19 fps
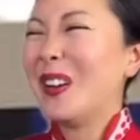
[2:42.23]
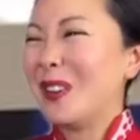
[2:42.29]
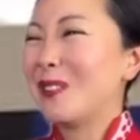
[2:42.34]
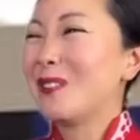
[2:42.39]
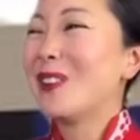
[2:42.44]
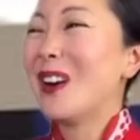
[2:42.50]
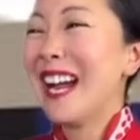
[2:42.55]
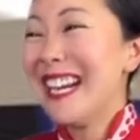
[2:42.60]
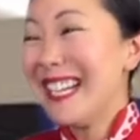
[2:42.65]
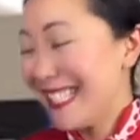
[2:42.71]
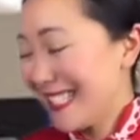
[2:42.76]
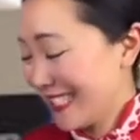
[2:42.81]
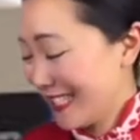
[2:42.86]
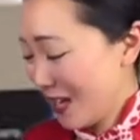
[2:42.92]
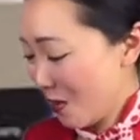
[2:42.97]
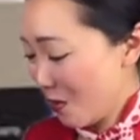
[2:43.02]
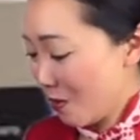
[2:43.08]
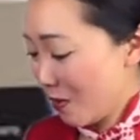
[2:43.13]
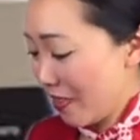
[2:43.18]
All right,
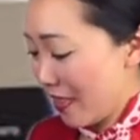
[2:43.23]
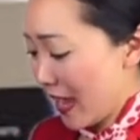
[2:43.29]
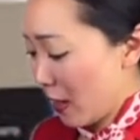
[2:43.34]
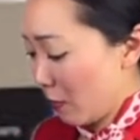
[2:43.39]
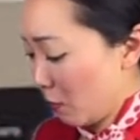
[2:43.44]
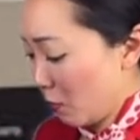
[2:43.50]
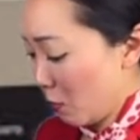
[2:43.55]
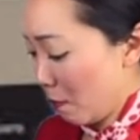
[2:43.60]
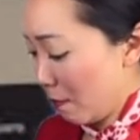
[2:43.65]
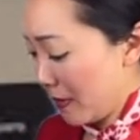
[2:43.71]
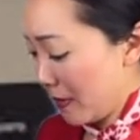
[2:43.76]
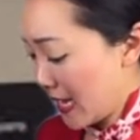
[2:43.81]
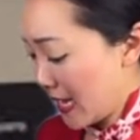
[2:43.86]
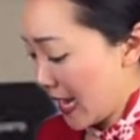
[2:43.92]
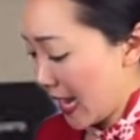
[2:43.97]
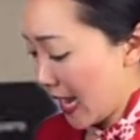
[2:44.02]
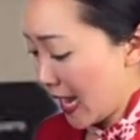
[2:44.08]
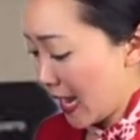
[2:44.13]
so there will be